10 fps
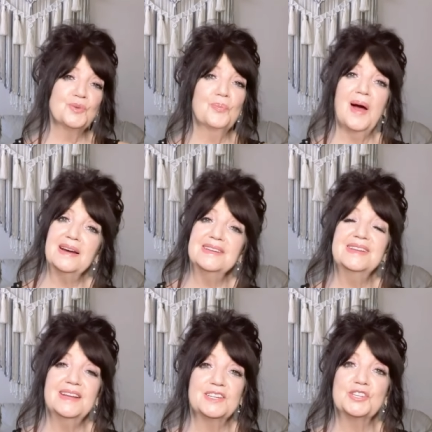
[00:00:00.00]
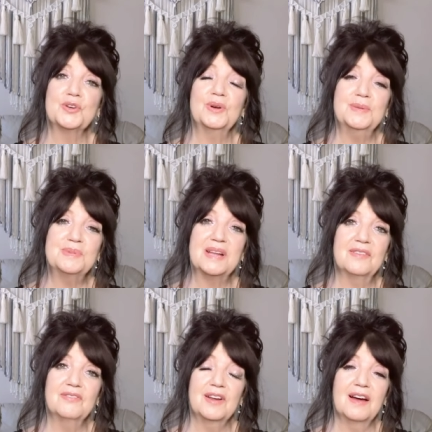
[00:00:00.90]
So practicing extreme
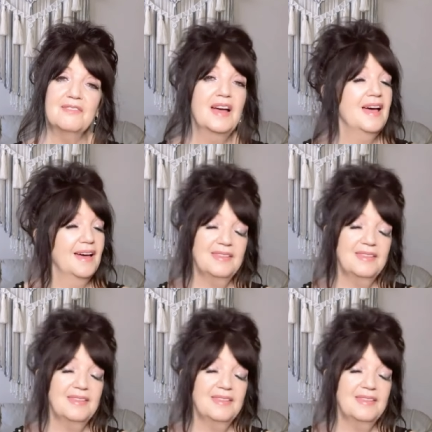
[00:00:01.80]
self-love,